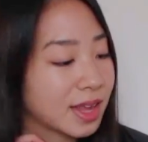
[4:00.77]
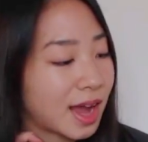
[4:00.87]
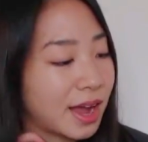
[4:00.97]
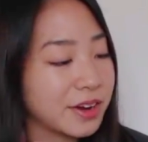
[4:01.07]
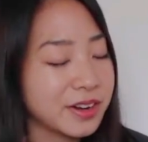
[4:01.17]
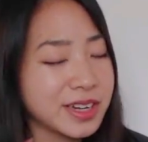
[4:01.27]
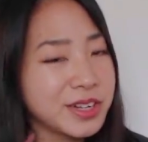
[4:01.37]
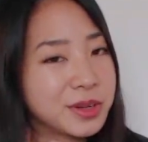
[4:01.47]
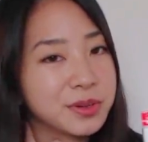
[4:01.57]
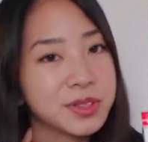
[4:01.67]
Yeah, I already
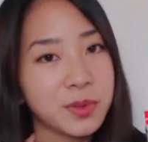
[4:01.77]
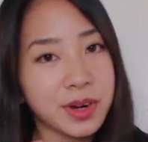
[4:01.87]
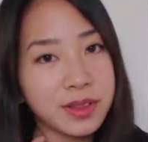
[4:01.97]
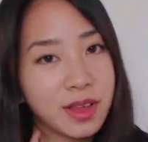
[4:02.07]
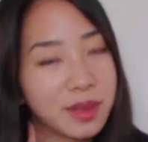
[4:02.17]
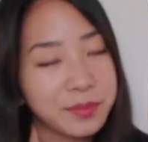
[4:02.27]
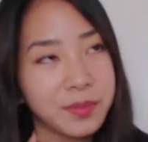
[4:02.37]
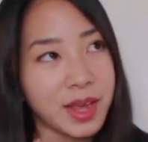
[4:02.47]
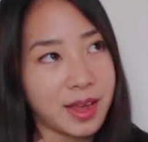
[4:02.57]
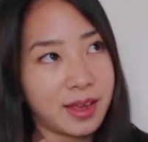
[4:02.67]
used one of them,
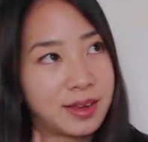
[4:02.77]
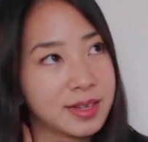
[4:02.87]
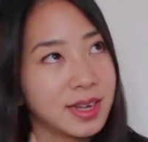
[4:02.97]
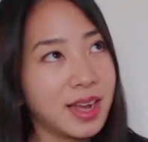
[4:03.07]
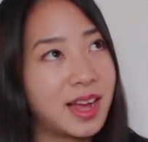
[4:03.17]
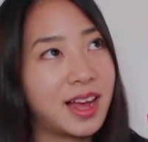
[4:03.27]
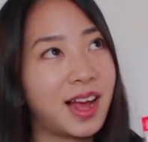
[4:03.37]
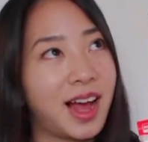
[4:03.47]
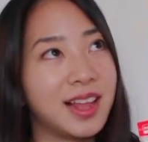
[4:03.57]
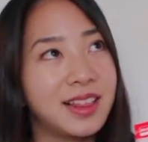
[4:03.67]
and
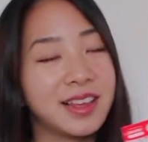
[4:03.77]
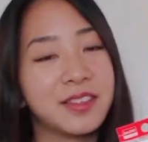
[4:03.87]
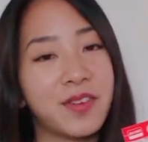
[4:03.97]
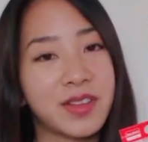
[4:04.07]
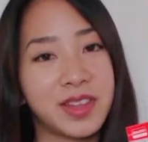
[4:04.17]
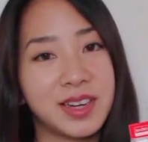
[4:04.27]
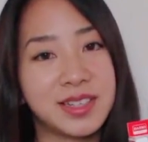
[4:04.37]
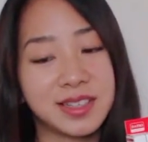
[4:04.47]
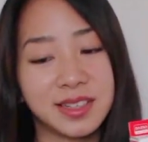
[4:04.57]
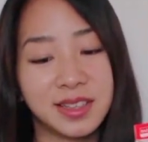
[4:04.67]
I like the fact that it
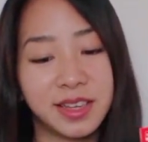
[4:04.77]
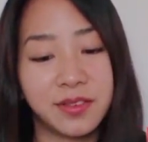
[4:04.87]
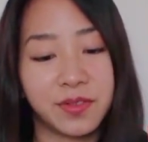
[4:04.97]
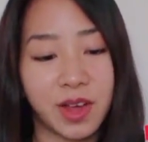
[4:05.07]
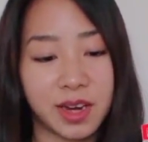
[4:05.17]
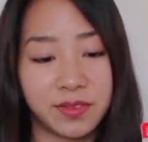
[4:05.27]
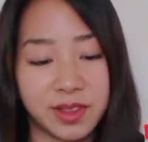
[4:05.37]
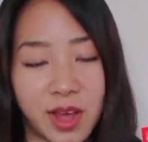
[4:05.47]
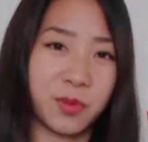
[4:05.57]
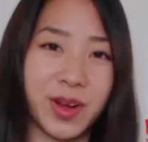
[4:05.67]
doesn't leave kind of like
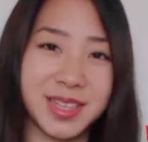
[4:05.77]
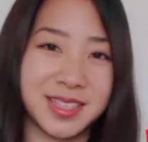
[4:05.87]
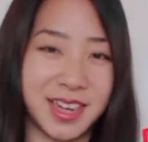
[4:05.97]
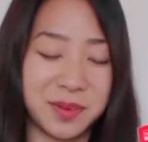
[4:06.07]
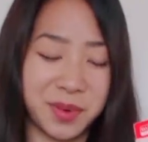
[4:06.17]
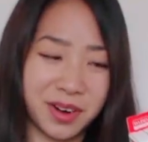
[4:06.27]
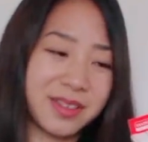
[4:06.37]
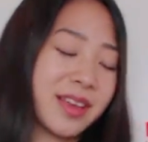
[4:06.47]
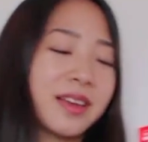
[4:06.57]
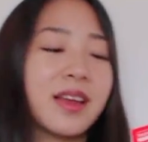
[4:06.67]
that wet stain mark
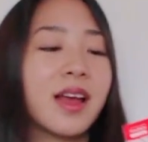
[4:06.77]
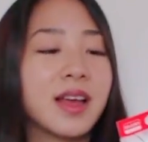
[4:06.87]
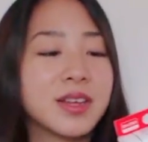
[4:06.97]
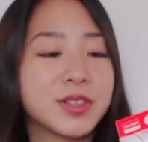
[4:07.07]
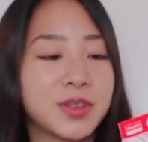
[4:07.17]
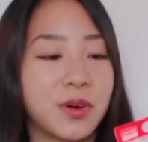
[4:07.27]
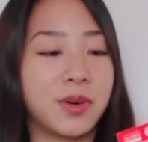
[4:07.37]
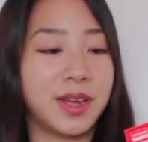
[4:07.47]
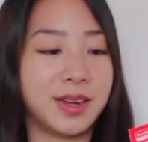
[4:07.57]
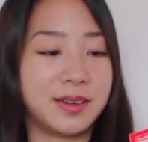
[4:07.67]
thing. So
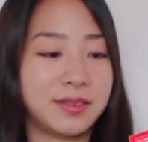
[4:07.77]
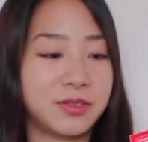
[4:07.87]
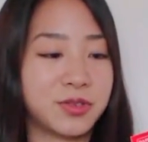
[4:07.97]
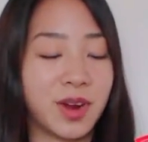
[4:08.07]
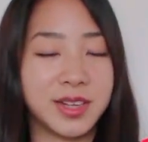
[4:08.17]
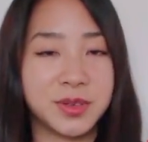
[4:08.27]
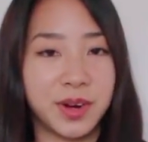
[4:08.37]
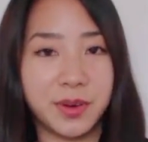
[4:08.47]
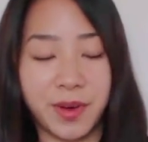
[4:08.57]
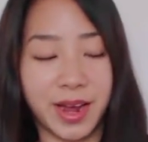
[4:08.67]
it dries right
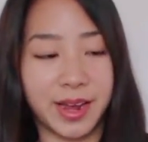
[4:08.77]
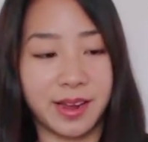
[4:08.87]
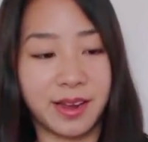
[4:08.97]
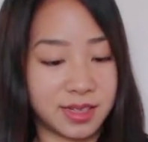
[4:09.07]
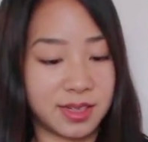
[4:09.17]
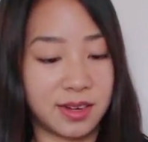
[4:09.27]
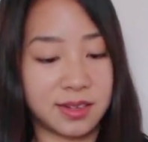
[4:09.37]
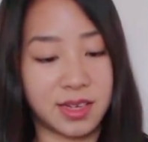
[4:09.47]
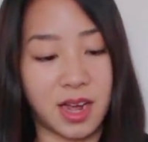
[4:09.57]
away, doesn't